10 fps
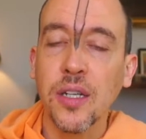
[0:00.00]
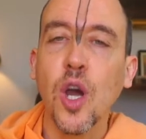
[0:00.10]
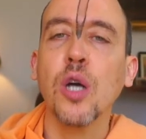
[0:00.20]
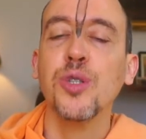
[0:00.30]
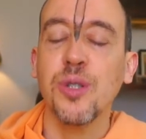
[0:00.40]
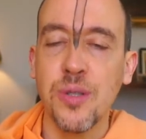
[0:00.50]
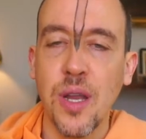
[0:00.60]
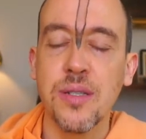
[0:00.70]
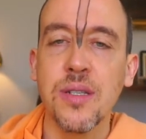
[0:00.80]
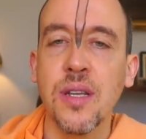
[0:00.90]

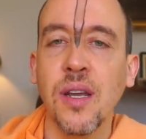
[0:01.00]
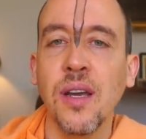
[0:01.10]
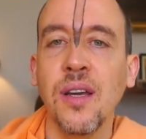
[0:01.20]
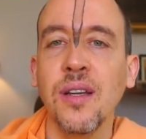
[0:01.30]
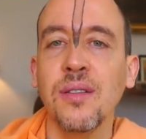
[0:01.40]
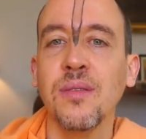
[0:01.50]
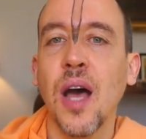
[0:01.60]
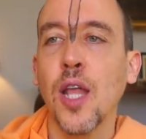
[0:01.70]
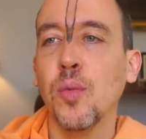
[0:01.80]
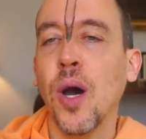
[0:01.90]
consciousness.
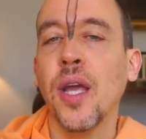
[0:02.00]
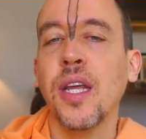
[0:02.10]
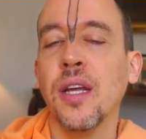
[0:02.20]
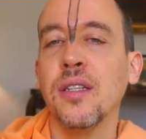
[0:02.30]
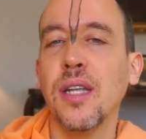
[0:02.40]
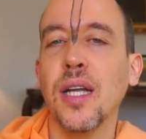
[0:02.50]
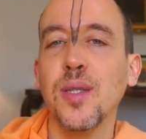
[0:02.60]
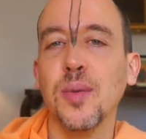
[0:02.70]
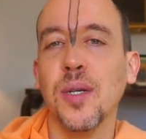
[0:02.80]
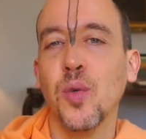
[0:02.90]
Advaigyan
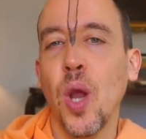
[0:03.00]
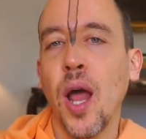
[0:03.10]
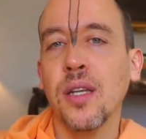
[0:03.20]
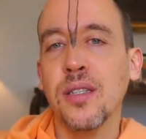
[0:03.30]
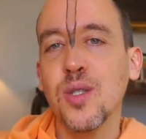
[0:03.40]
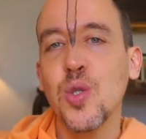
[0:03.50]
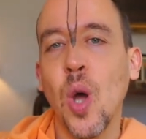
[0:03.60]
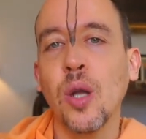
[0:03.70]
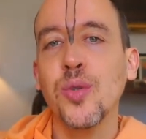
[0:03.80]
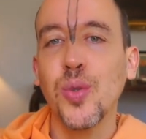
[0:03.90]
tattva, reality is
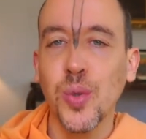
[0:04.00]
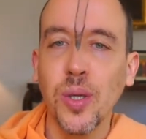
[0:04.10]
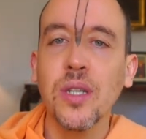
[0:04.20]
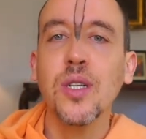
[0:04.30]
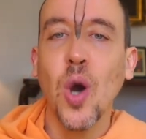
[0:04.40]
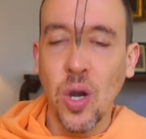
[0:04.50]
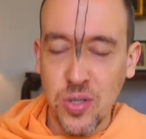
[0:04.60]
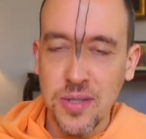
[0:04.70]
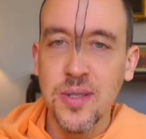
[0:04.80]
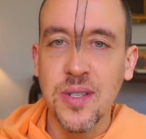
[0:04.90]
non-dual
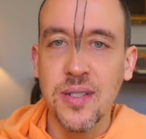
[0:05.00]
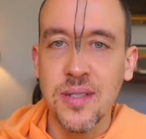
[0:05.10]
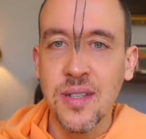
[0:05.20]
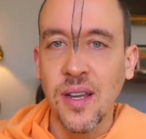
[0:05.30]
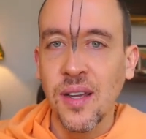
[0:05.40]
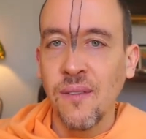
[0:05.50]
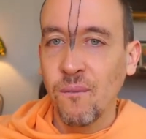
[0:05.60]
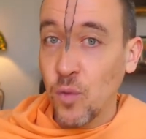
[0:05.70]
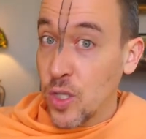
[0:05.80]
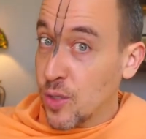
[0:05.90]
consciousness.
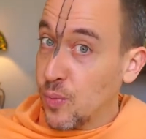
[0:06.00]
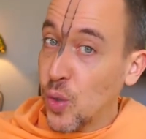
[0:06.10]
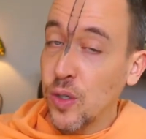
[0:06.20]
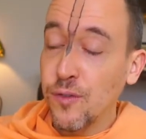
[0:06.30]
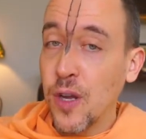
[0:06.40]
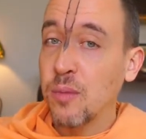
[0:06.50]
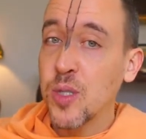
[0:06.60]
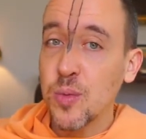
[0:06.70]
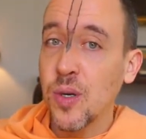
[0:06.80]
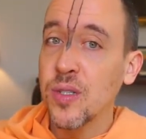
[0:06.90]
This is a very
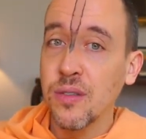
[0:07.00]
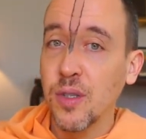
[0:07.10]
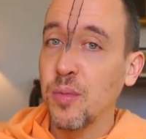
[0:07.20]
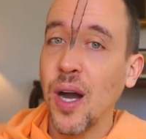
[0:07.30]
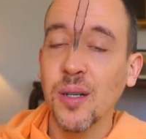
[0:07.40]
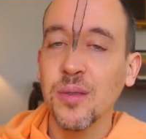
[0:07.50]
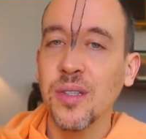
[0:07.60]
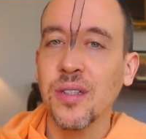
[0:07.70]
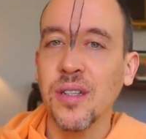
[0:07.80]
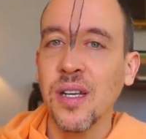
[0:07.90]
famous verse of the
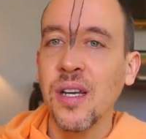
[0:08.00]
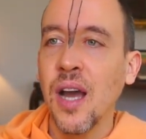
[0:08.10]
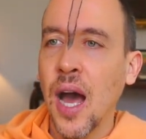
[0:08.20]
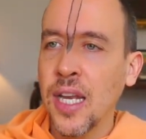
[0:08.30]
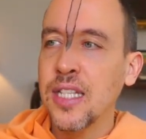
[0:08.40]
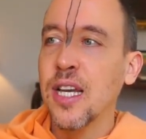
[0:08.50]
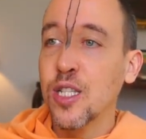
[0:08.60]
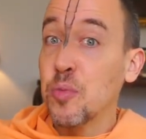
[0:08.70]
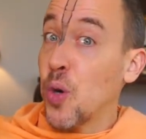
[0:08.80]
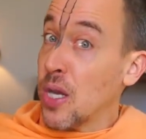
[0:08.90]
Bhagavatam. And it
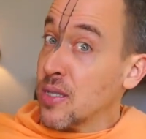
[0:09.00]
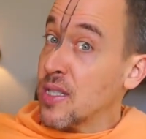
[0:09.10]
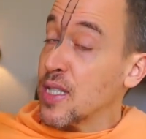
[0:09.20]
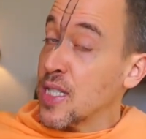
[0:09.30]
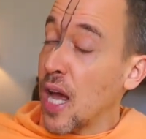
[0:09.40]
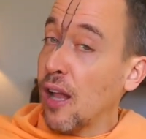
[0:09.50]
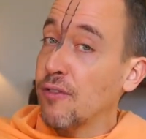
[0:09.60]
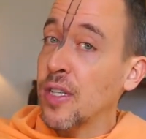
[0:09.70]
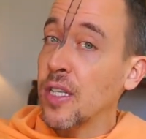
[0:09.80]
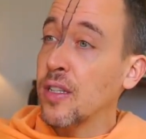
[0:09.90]
expresses itself
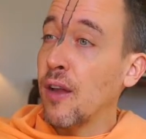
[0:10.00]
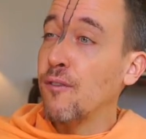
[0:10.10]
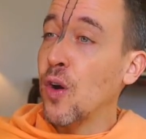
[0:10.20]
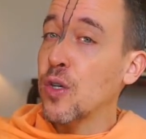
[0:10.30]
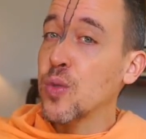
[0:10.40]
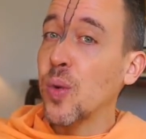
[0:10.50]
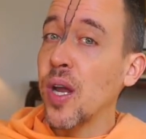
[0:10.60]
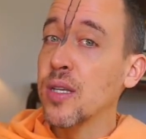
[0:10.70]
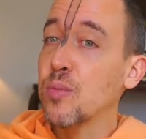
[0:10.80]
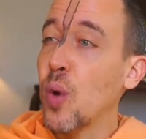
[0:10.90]
in a diverse way
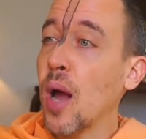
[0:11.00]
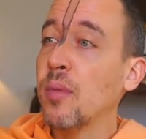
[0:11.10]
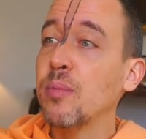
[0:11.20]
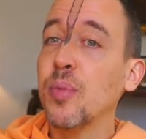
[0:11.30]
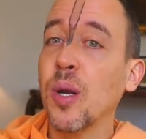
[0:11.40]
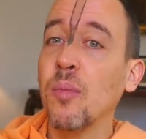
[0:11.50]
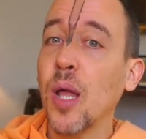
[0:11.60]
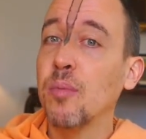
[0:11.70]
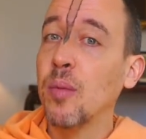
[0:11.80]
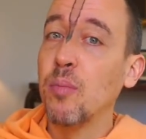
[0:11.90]
as Brahman,
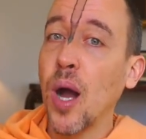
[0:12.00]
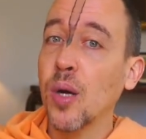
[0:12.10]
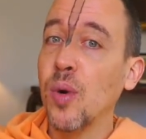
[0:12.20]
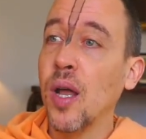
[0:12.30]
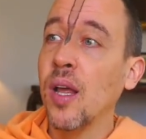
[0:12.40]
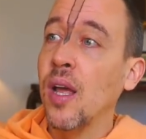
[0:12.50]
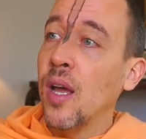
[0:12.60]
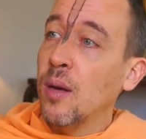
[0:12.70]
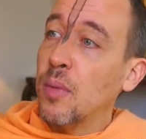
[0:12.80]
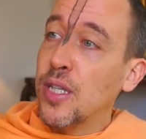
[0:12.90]
Paramatman, Bhagavan.
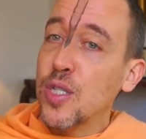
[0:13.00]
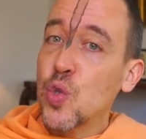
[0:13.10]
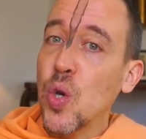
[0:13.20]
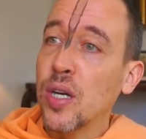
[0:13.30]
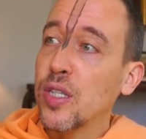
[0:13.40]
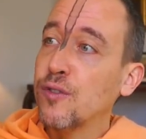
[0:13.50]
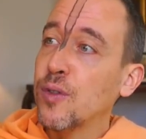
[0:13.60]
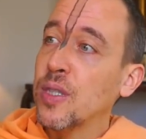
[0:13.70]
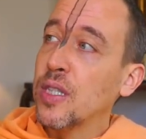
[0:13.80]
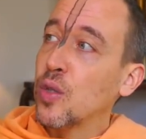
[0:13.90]
But these three are
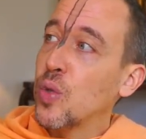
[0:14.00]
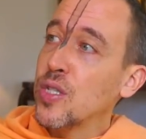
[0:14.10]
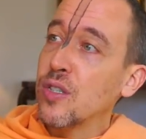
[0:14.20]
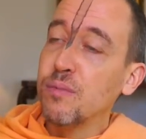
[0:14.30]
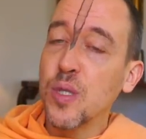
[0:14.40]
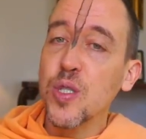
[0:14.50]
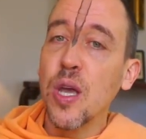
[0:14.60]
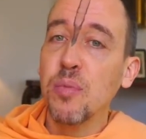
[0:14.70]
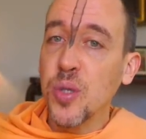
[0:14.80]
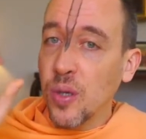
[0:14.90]
different degrees of
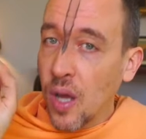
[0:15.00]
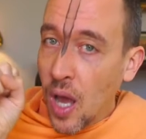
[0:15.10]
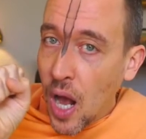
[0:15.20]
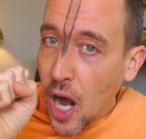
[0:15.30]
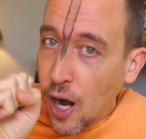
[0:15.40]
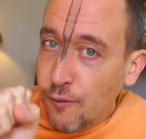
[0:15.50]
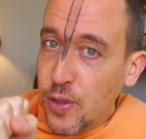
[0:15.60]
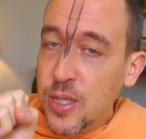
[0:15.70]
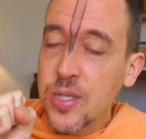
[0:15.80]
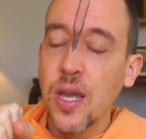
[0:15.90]
perception of
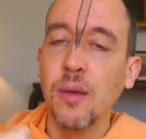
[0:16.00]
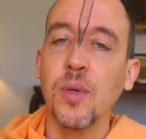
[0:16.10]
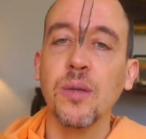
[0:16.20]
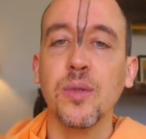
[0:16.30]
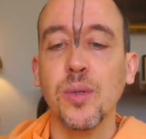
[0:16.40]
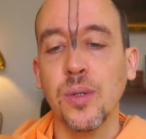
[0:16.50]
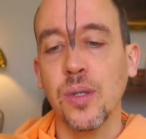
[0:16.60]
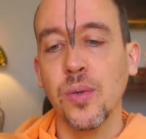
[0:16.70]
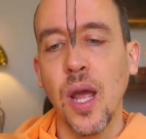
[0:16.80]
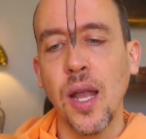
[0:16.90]
this same non-dual
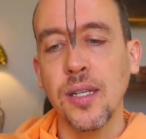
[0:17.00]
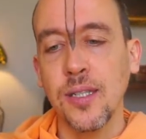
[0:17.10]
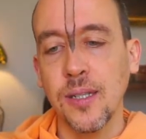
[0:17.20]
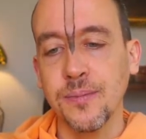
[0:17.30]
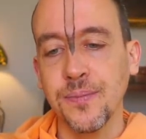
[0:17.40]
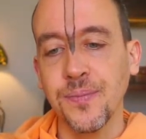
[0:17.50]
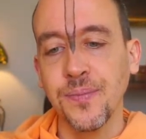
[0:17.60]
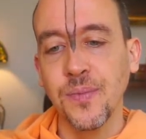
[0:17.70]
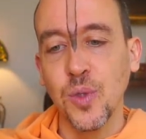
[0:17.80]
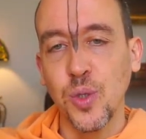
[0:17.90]
reality.
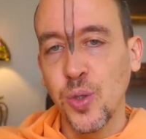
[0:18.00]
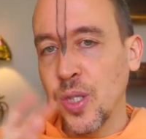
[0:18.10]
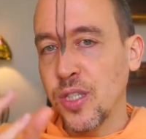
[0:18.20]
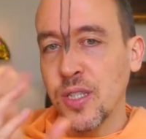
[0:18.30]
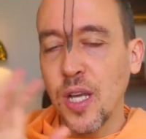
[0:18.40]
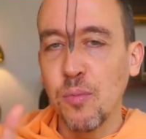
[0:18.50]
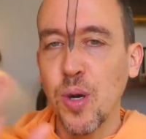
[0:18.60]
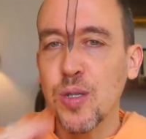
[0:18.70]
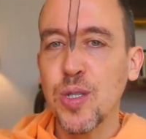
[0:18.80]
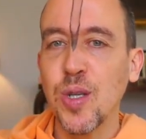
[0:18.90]
So unity and
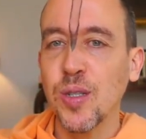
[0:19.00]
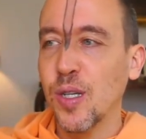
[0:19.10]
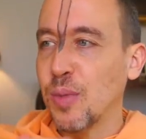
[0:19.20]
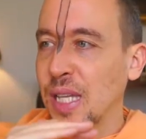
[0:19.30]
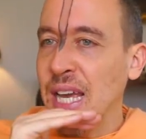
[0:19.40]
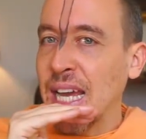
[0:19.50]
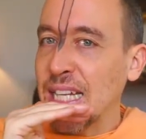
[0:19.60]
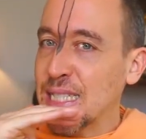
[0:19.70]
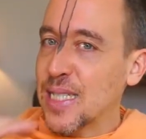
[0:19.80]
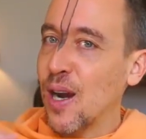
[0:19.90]
diversity are there, but
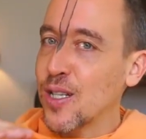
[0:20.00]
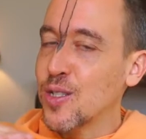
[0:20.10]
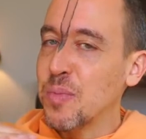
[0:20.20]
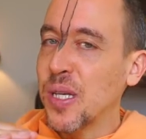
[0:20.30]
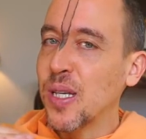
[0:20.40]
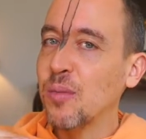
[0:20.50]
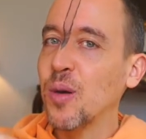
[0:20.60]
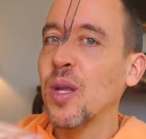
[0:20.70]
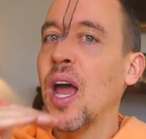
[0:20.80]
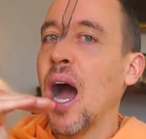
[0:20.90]
it starts speaking
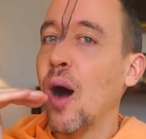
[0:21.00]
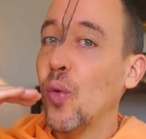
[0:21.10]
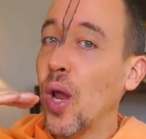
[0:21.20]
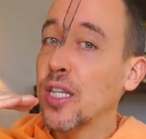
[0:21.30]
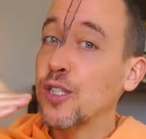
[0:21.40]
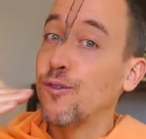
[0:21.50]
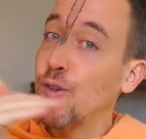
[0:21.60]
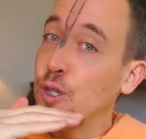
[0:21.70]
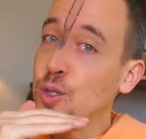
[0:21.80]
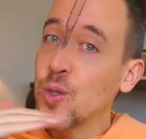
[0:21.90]
about how reality is
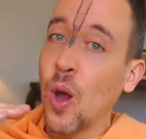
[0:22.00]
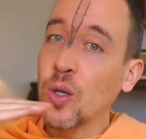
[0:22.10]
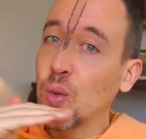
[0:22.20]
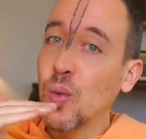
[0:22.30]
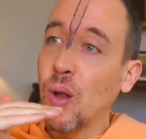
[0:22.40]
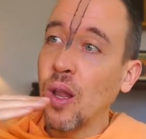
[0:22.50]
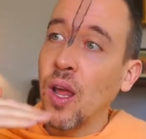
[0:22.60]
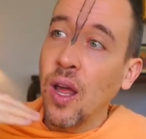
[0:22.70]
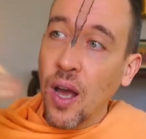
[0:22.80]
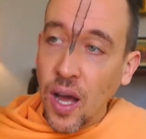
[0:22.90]
first non-dual,
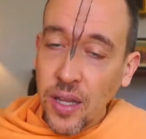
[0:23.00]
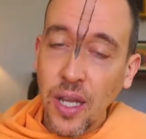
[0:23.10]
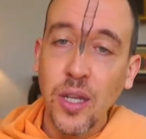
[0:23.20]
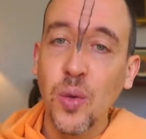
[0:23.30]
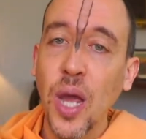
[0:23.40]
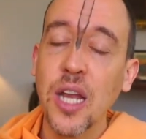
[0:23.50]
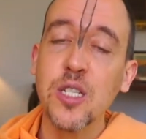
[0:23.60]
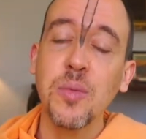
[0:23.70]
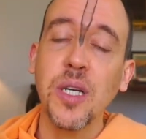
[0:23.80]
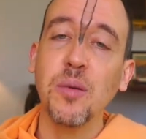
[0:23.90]
and then you can
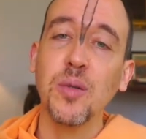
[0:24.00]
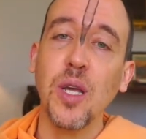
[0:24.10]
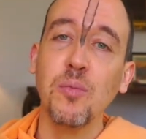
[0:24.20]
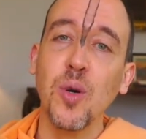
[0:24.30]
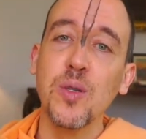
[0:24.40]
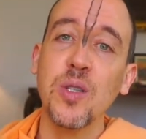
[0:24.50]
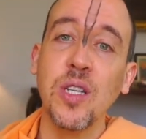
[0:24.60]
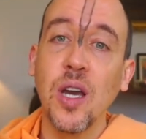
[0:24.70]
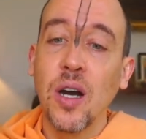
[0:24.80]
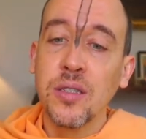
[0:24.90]
speak about
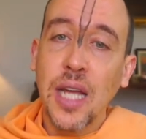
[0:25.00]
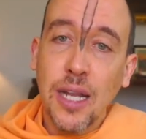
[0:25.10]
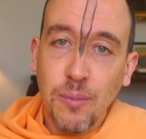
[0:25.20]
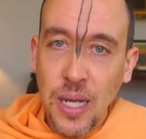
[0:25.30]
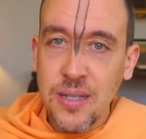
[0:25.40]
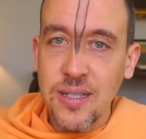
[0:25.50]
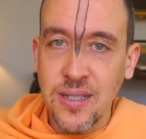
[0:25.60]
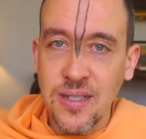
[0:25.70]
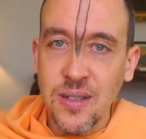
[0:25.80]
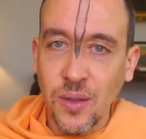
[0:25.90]
diversity on that
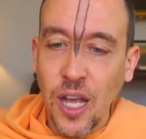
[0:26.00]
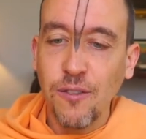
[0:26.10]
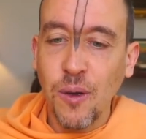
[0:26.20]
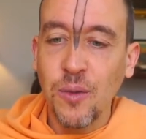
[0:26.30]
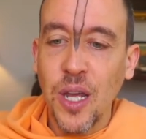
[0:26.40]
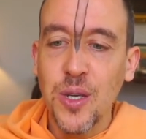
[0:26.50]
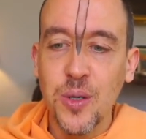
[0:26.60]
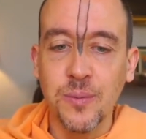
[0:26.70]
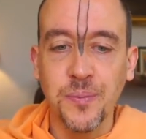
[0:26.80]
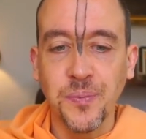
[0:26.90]
basis, on that foundation.